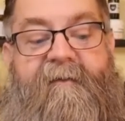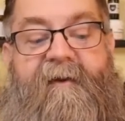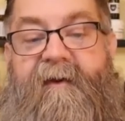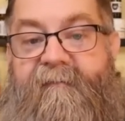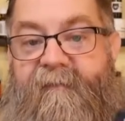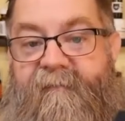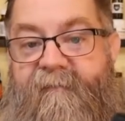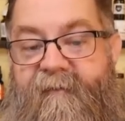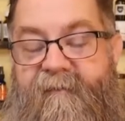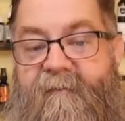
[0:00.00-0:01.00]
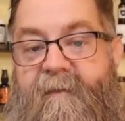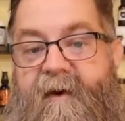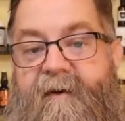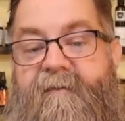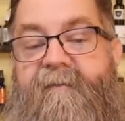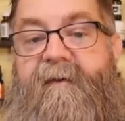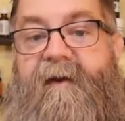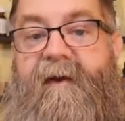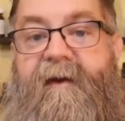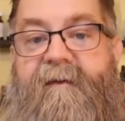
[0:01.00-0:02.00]
that he has listed on the bottle
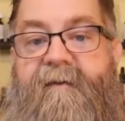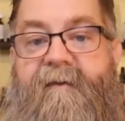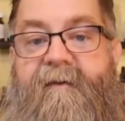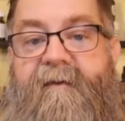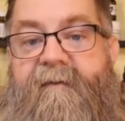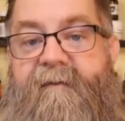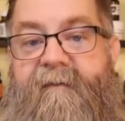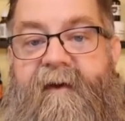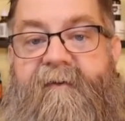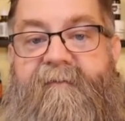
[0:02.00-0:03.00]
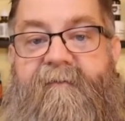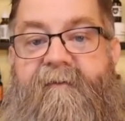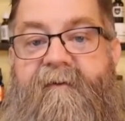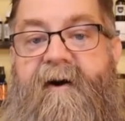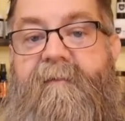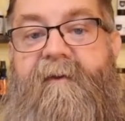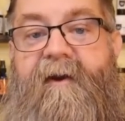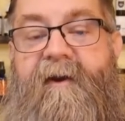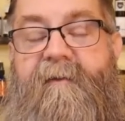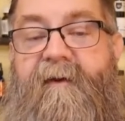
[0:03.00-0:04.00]
and the actual common
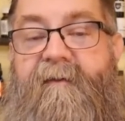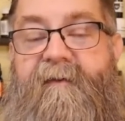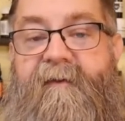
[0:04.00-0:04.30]
name of the